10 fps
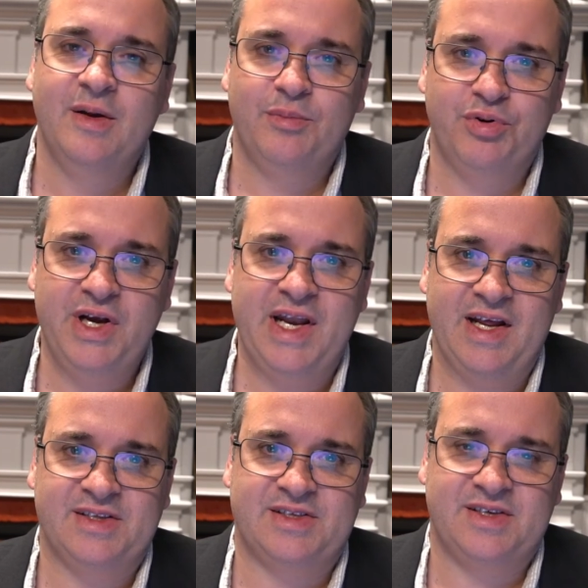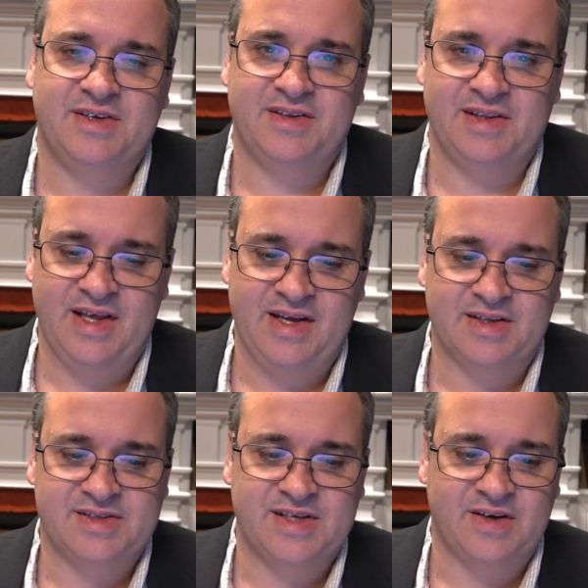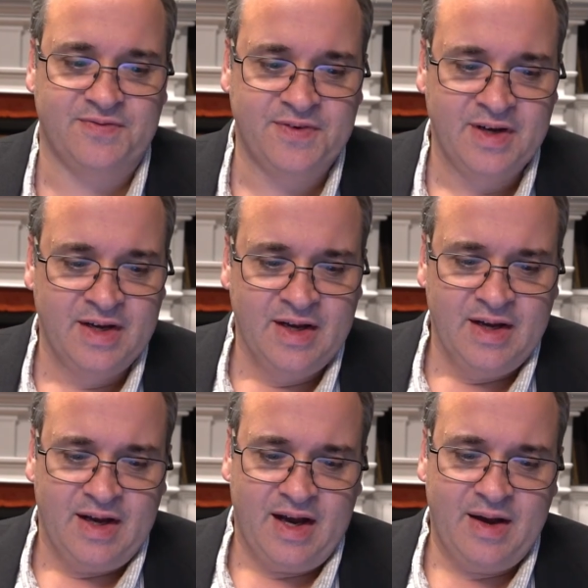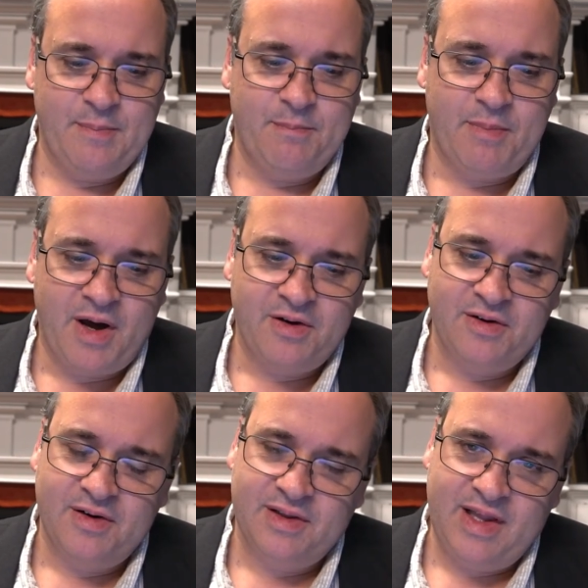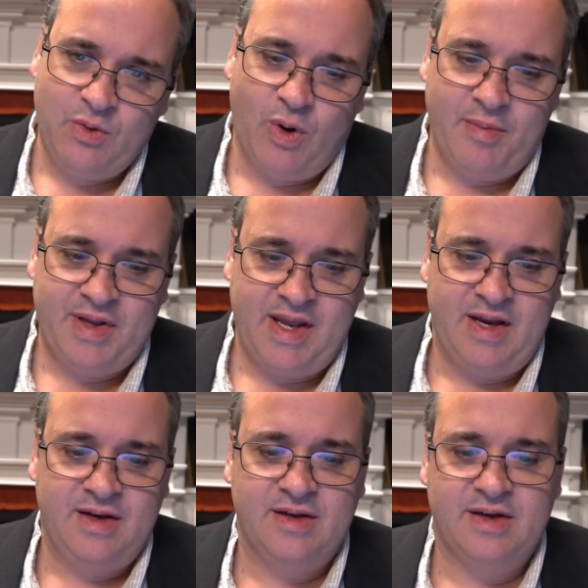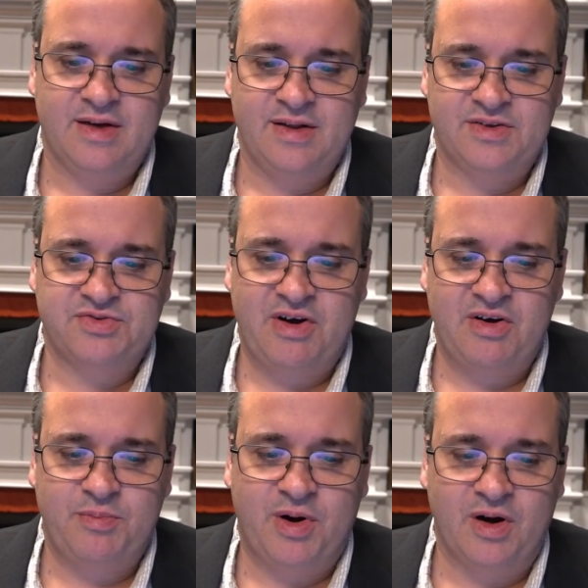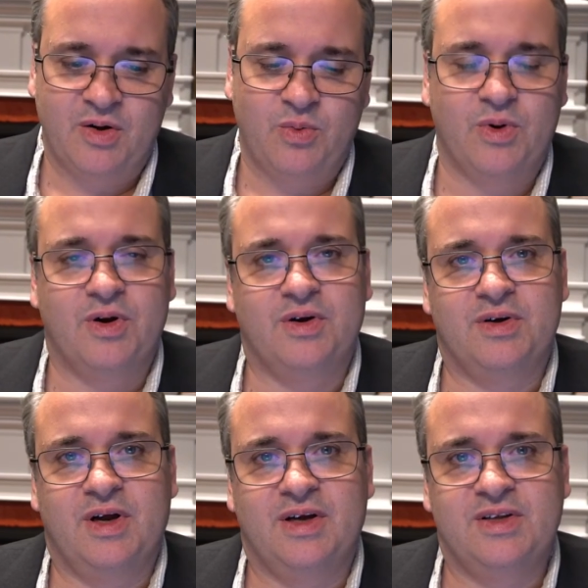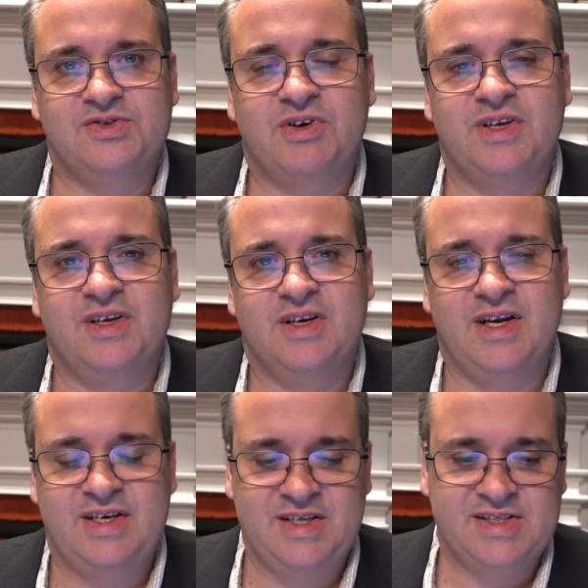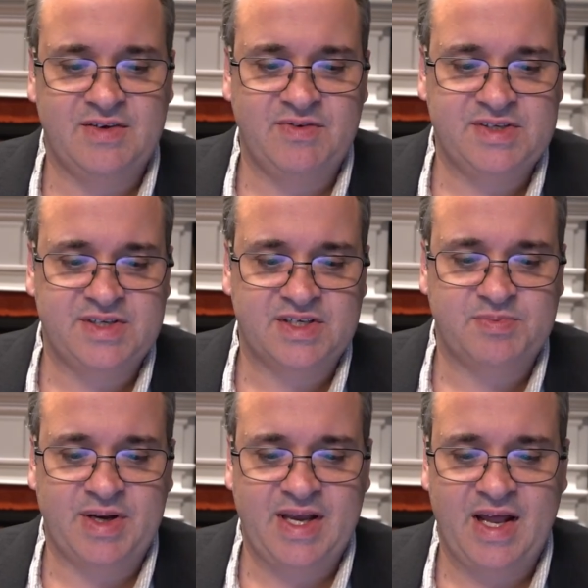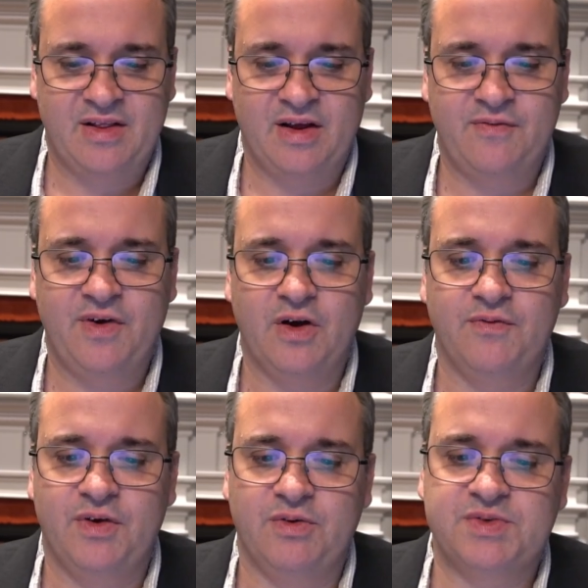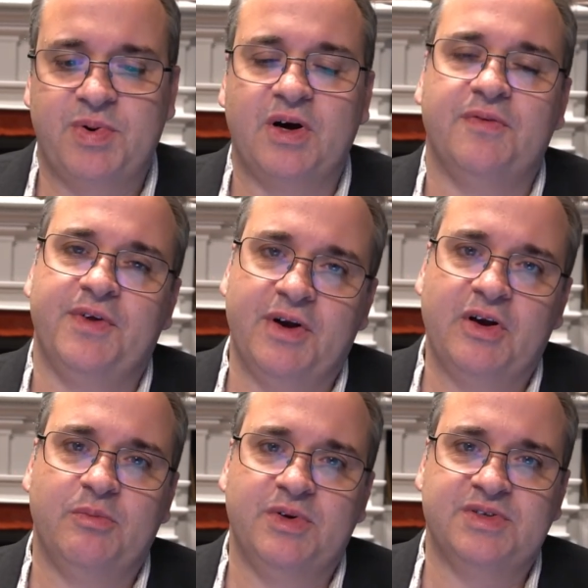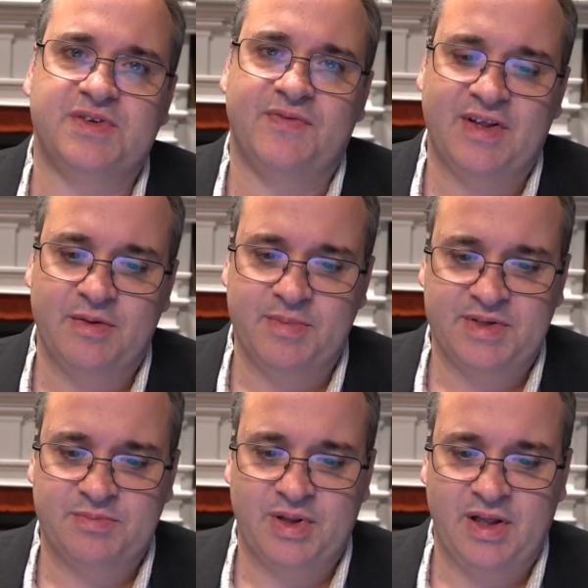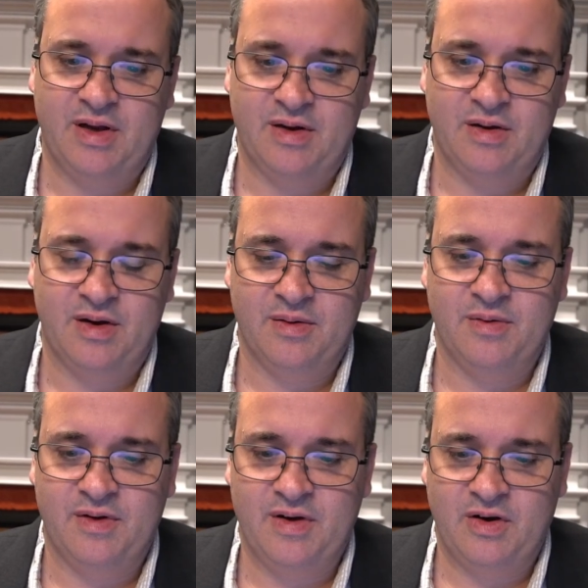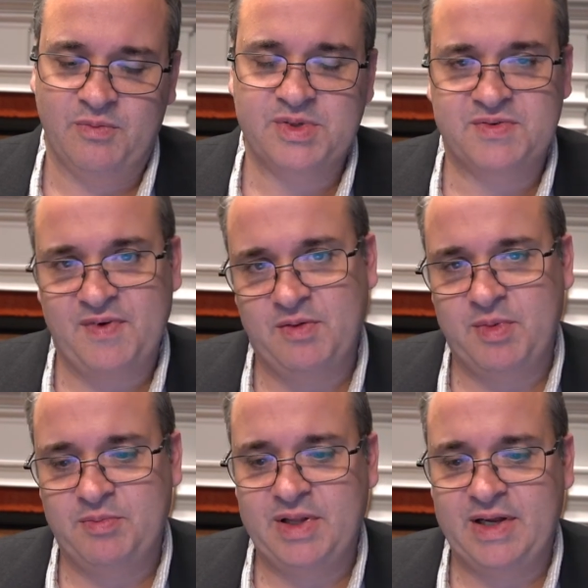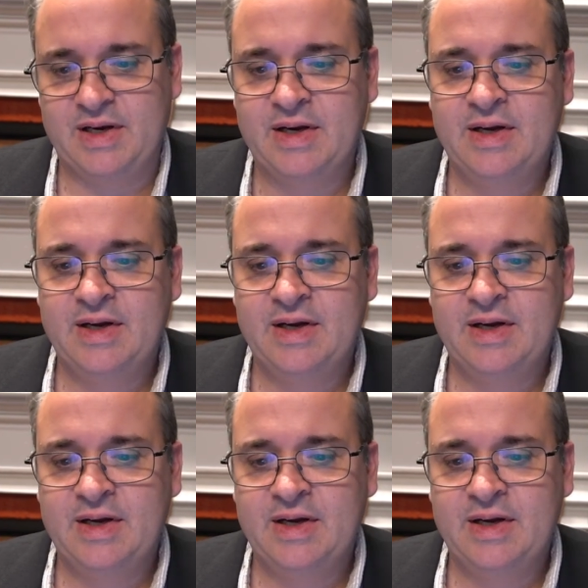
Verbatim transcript: predates the lake itself. Um, modern Lake Wabukayne uh, and the surrounding park were uh, constructed in 1976 by Cadillac Fairview as part of their Erin Mills development pl- uh, Erin Mills development plan.